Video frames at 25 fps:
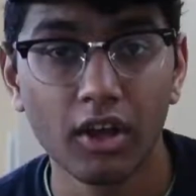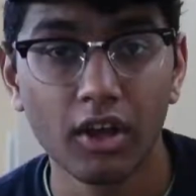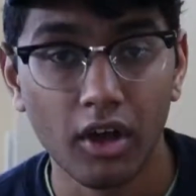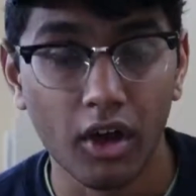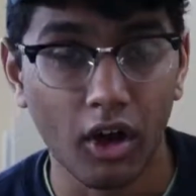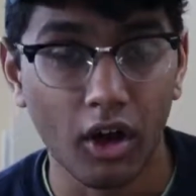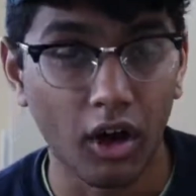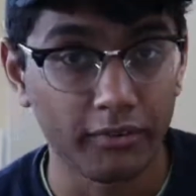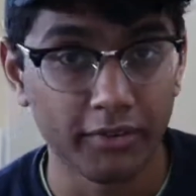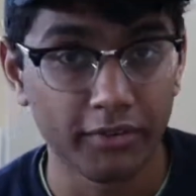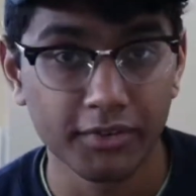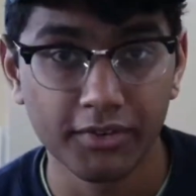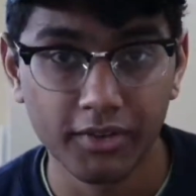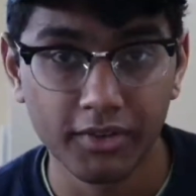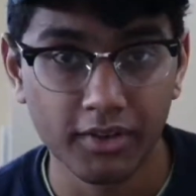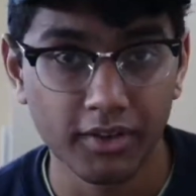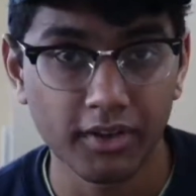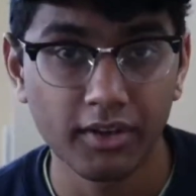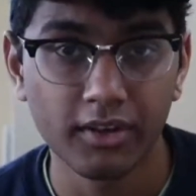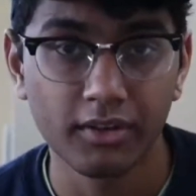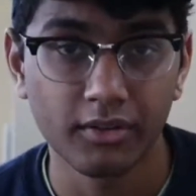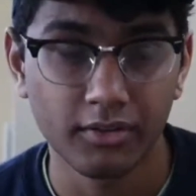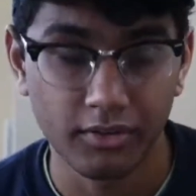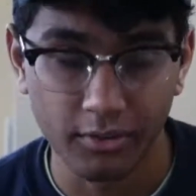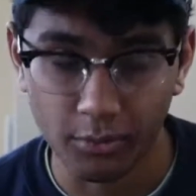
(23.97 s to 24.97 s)
Obviously,
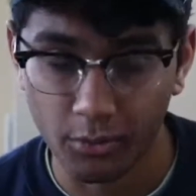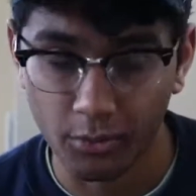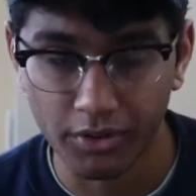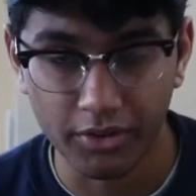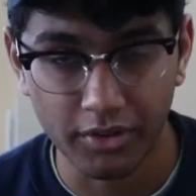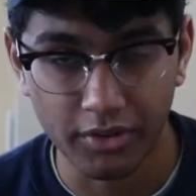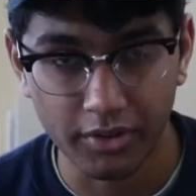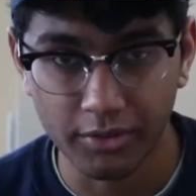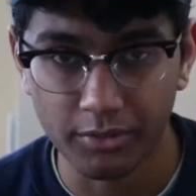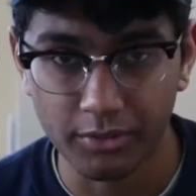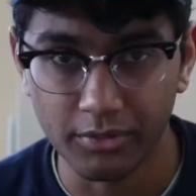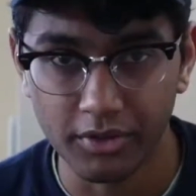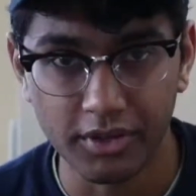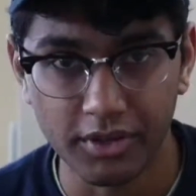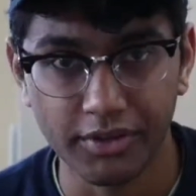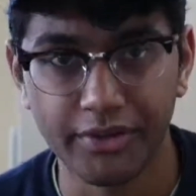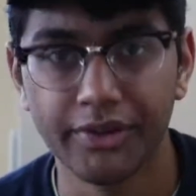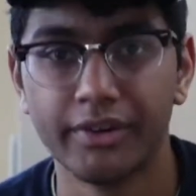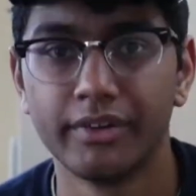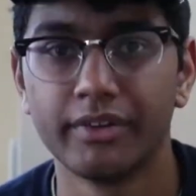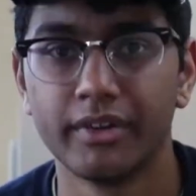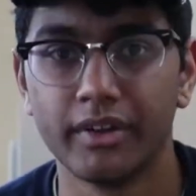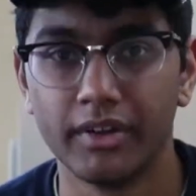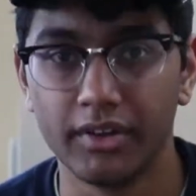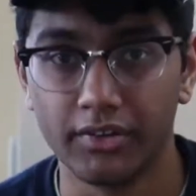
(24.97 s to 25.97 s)
the one thing you need
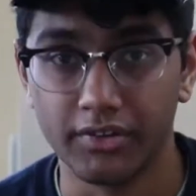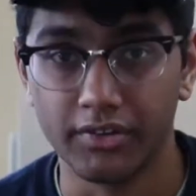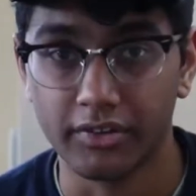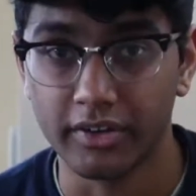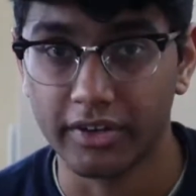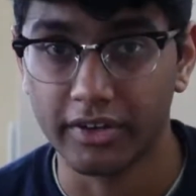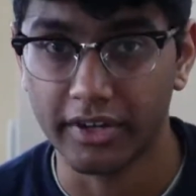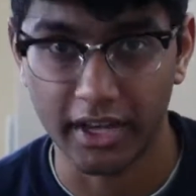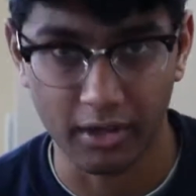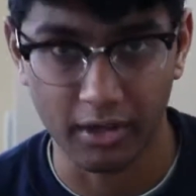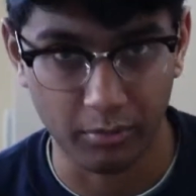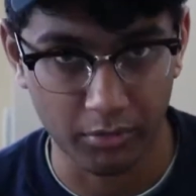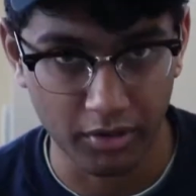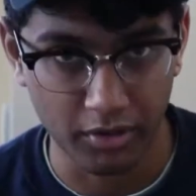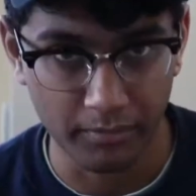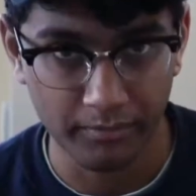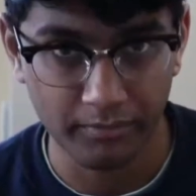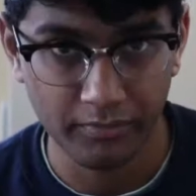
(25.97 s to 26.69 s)
is the camera.